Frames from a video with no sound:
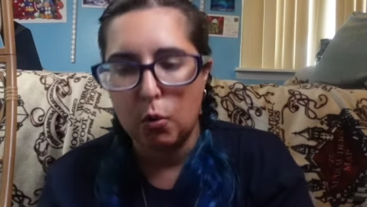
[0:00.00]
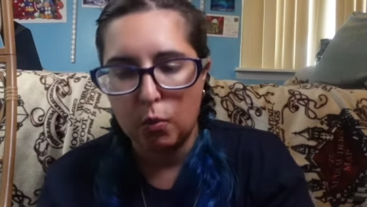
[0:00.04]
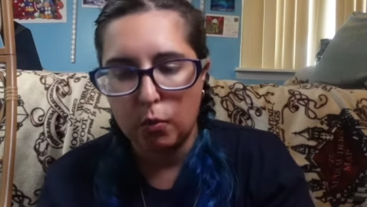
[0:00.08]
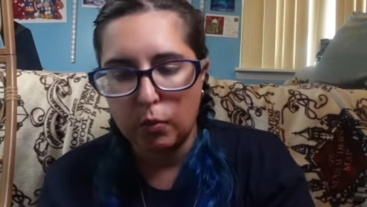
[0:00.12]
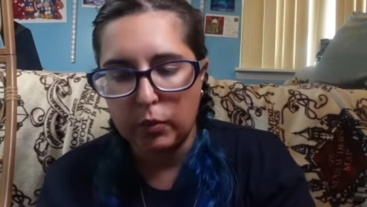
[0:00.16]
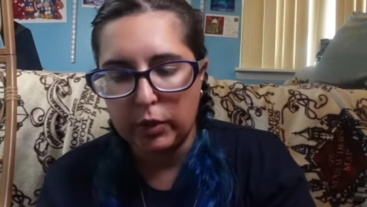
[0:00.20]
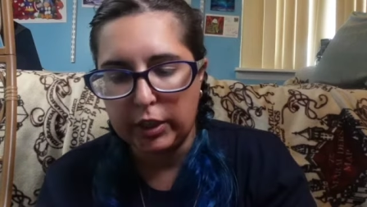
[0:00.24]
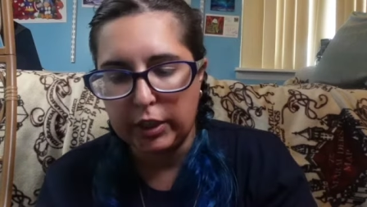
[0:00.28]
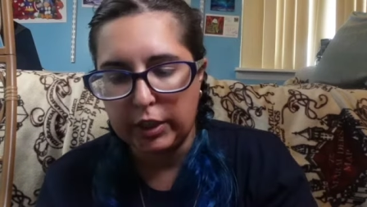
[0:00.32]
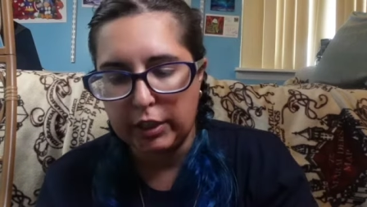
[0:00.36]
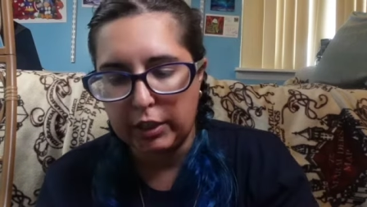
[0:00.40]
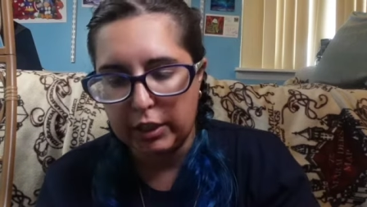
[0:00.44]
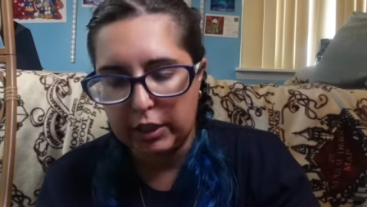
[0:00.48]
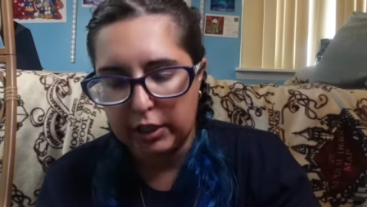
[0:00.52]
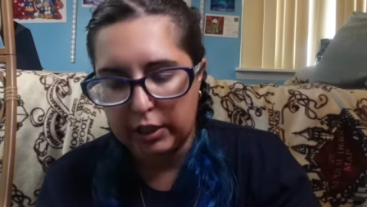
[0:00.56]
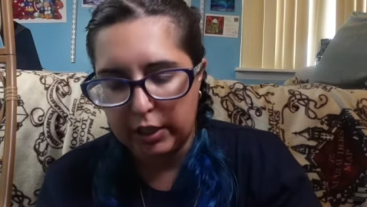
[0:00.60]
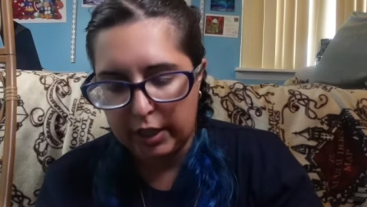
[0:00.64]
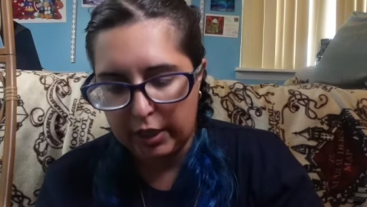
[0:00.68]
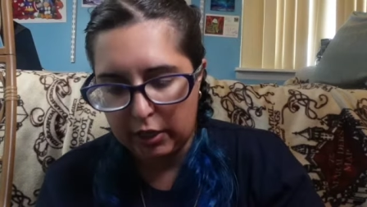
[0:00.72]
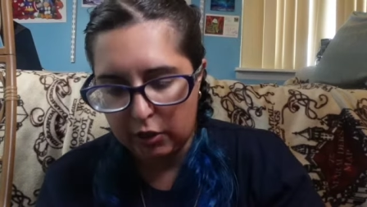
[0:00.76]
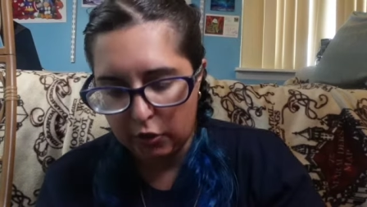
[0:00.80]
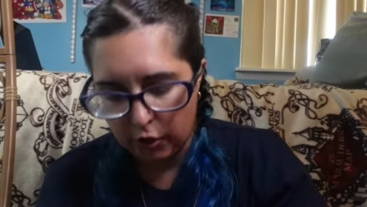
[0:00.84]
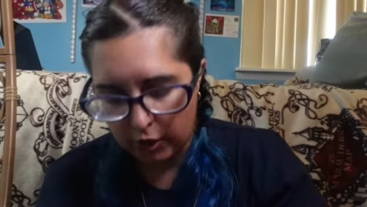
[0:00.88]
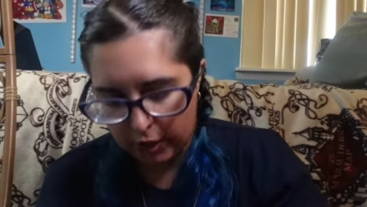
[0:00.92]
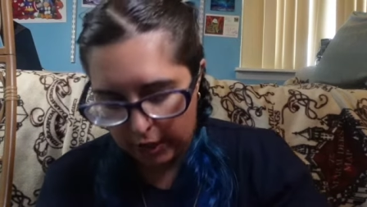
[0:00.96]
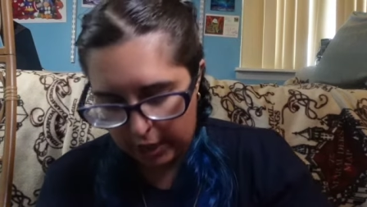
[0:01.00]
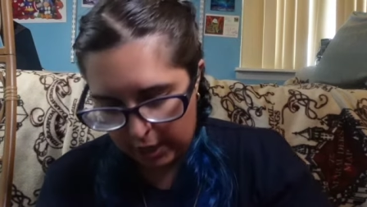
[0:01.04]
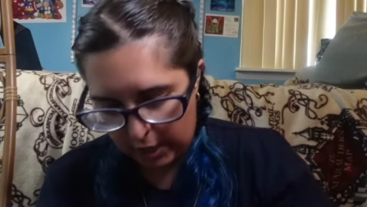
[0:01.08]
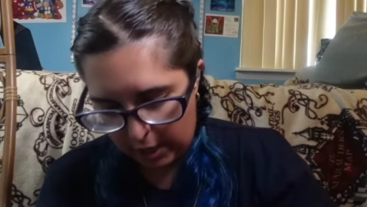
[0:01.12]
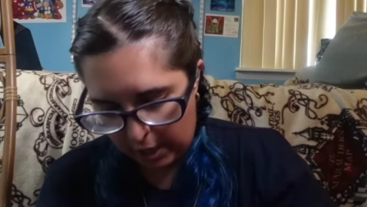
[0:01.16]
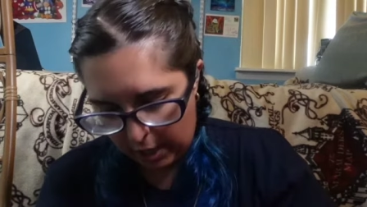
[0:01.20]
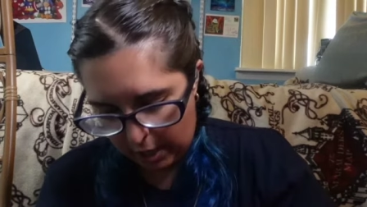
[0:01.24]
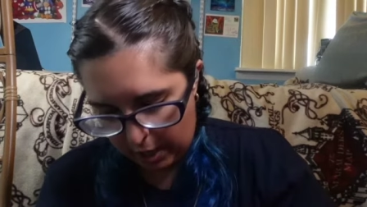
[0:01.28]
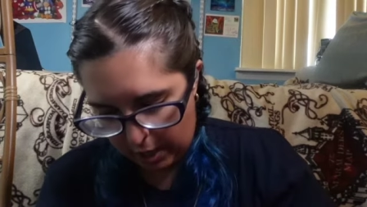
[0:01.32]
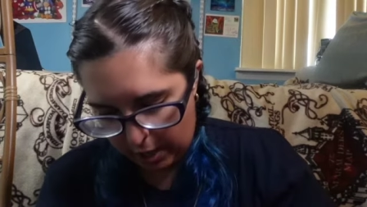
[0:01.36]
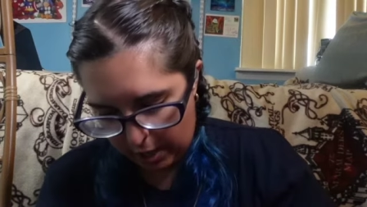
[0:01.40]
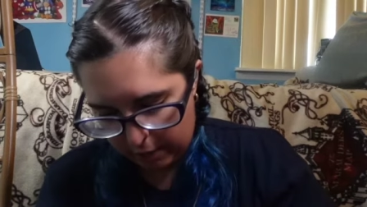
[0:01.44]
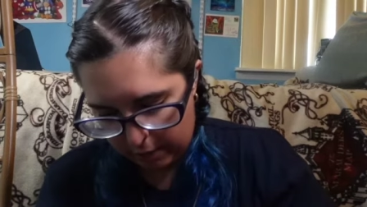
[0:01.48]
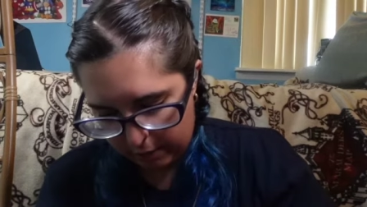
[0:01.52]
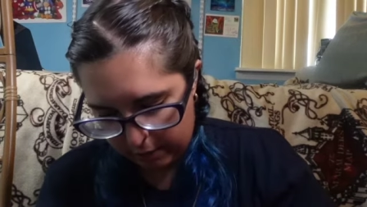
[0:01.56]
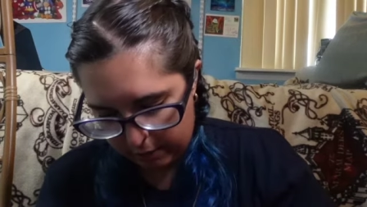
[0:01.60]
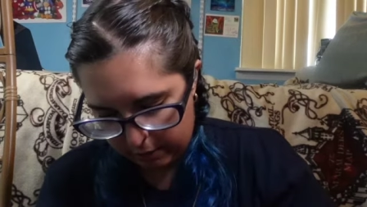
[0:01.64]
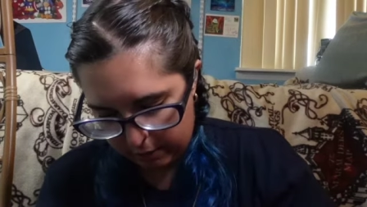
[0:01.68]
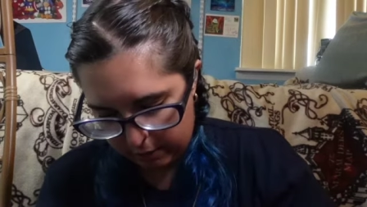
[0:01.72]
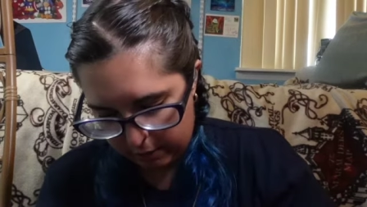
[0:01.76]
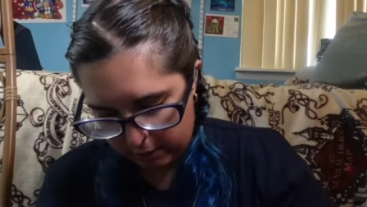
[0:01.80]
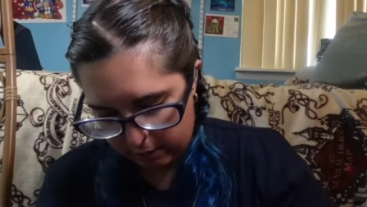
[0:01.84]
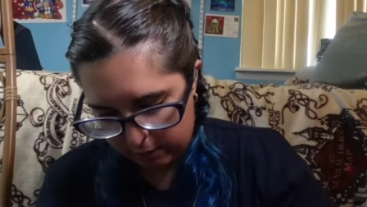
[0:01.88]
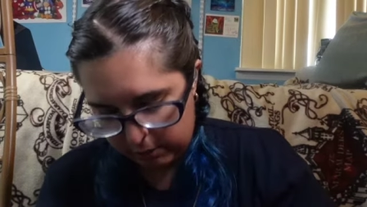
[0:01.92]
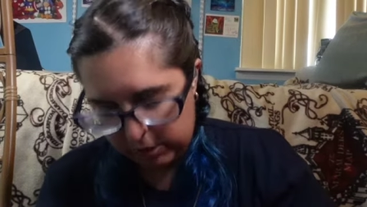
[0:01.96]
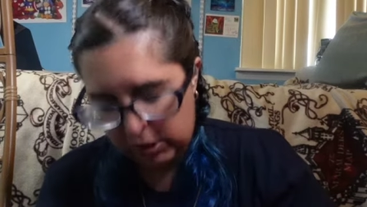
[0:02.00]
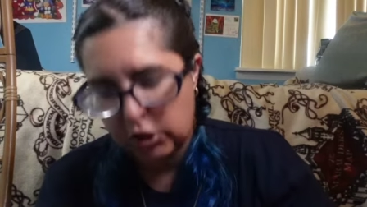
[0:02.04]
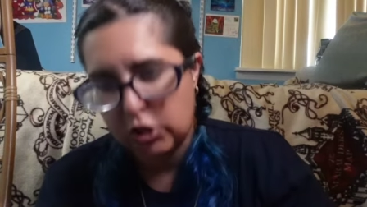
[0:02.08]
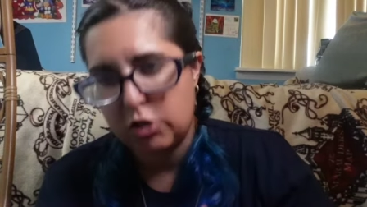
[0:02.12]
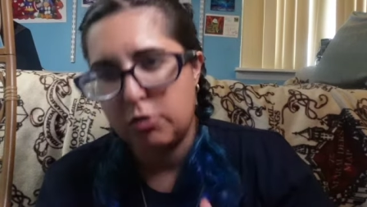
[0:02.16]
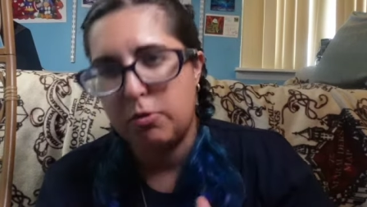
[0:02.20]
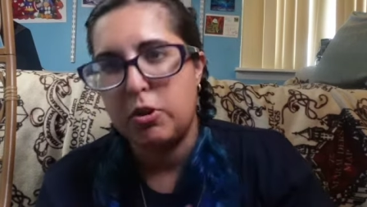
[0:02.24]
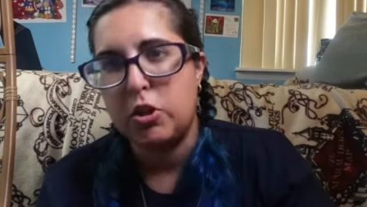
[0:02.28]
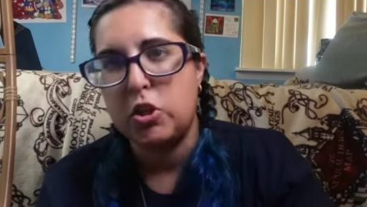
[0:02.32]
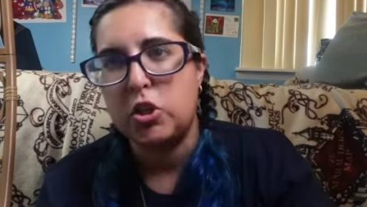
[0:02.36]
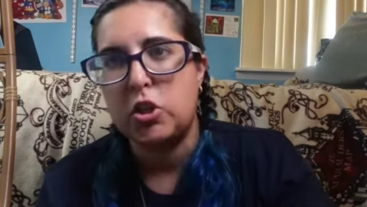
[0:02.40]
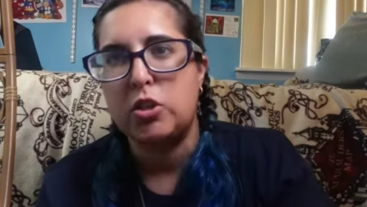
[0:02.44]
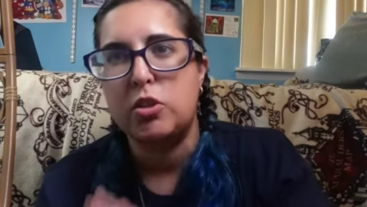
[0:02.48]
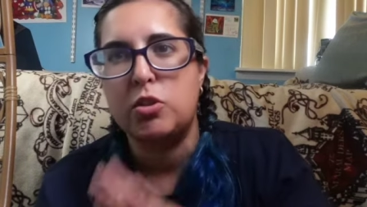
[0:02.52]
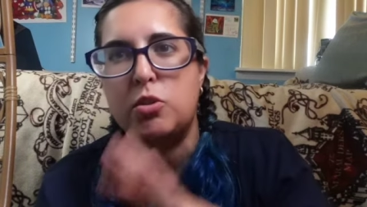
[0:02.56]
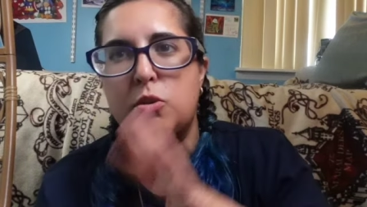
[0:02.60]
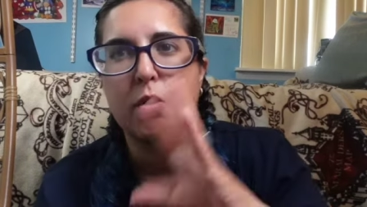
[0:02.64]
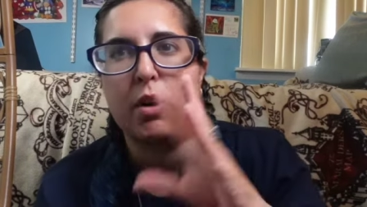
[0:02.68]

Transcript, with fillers: really, like, looking at situations